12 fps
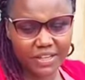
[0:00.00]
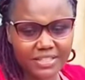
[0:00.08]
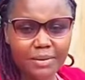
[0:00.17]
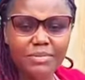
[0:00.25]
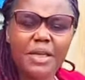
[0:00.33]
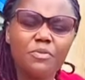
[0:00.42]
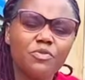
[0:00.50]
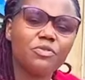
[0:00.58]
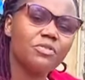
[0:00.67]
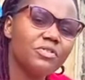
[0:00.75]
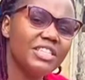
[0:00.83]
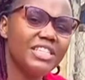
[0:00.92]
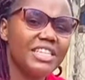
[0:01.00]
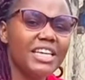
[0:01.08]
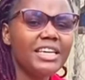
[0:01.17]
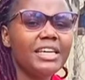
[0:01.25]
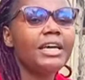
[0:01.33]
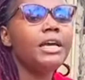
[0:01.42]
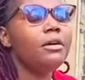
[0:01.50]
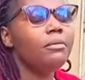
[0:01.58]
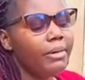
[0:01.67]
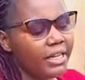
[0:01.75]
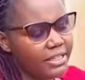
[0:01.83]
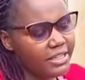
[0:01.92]
Sometimes we use jig,
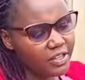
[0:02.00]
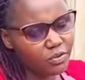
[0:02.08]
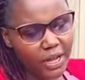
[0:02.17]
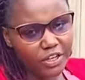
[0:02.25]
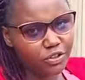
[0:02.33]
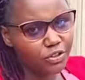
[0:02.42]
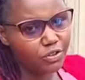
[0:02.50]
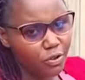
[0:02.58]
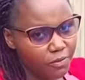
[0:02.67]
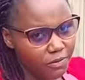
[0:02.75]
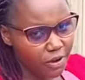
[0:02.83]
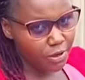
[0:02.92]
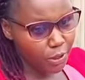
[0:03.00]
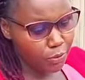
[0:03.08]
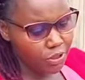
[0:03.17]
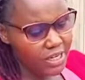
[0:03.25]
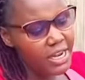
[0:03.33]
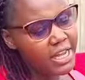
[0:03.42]
but this one is also very good,